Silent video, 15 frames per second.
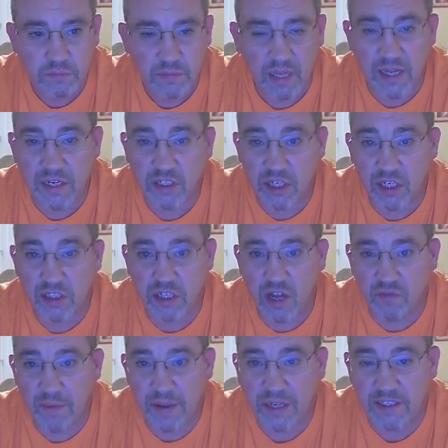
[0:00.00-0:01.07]
and it shuts off
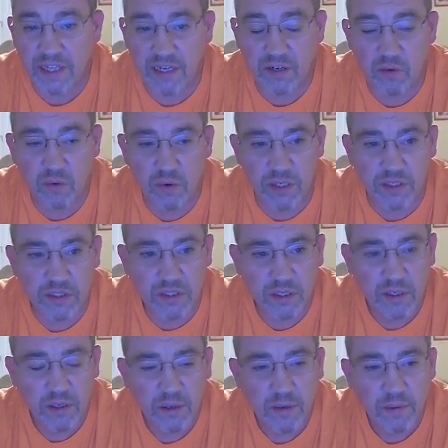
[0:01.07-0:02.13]
and makes that noise.
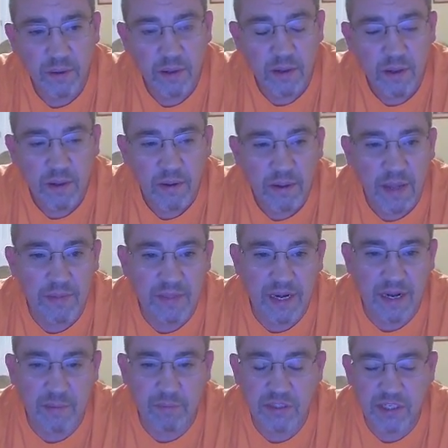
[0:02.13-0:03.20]
And then
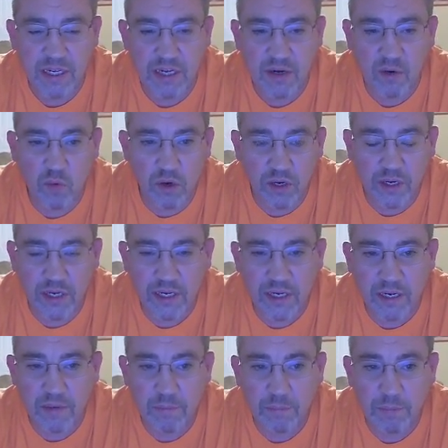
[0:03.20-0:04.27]
I'm sitting here working, and
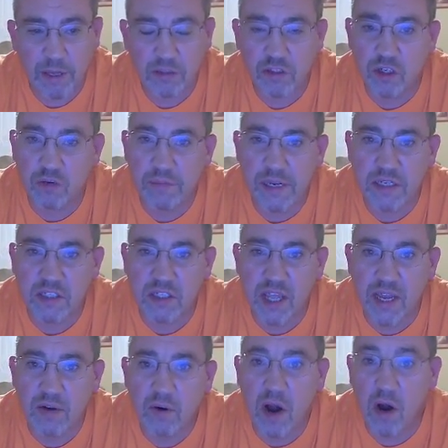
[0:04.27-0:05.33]
about two minutes
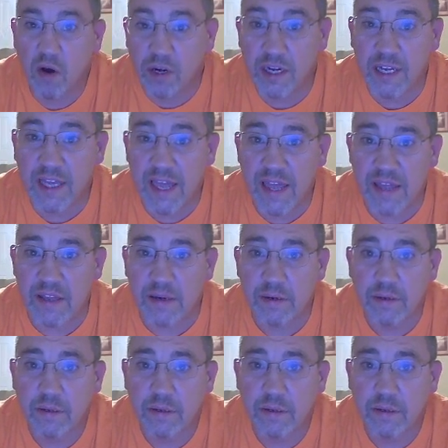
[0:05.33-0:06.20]
later, I heard it again.